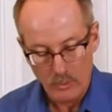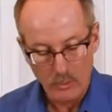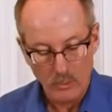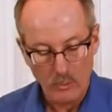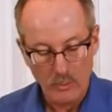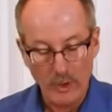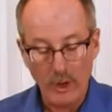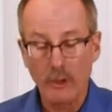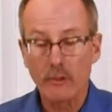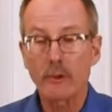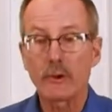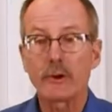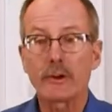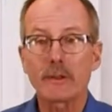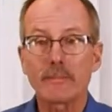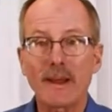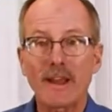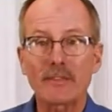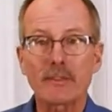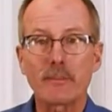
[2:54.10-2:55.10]
We all learned
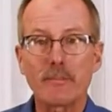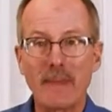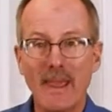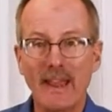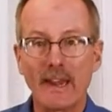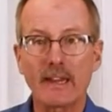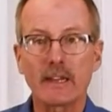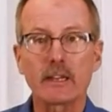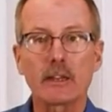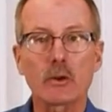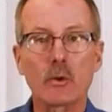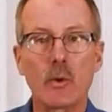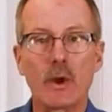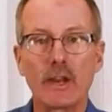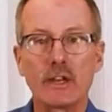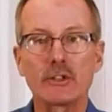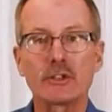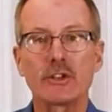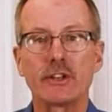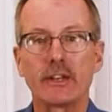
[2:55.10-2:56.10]
about the Manning
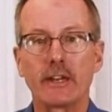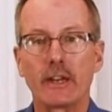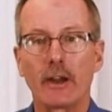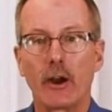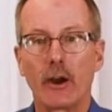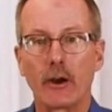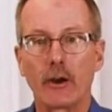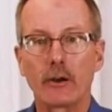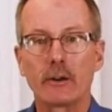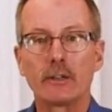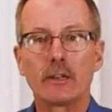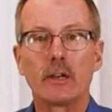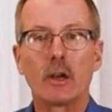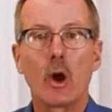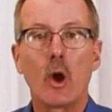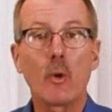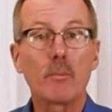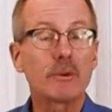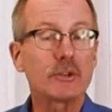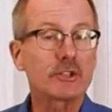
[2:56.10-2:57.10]
equation in our
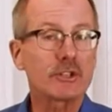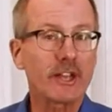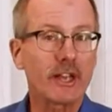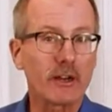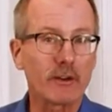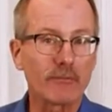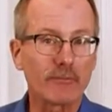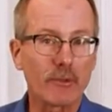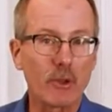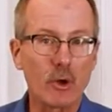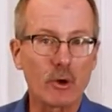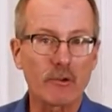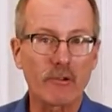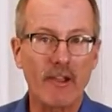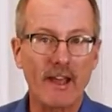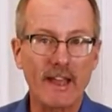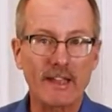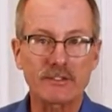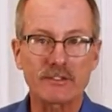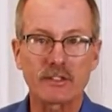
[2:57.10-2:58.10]
open channel flow
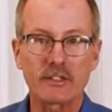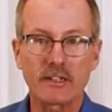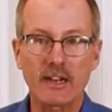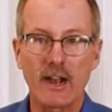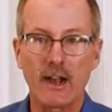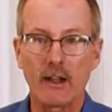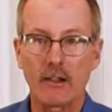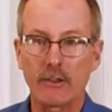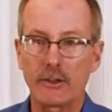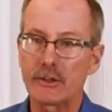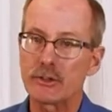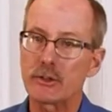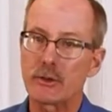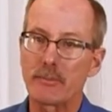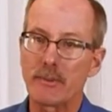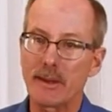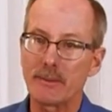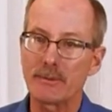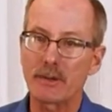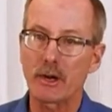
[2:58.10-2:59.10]
class in college, or
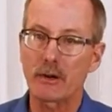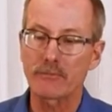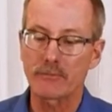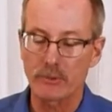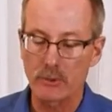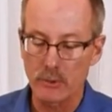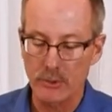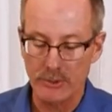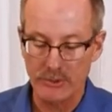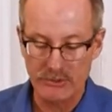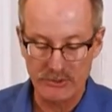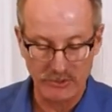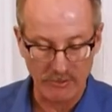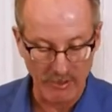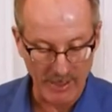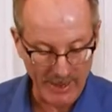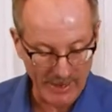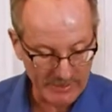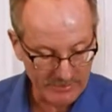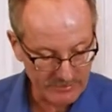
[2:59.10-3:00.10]
maybe our fluids
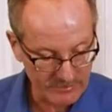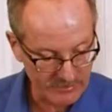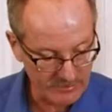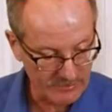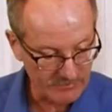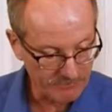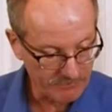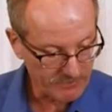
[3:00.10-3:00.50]
class.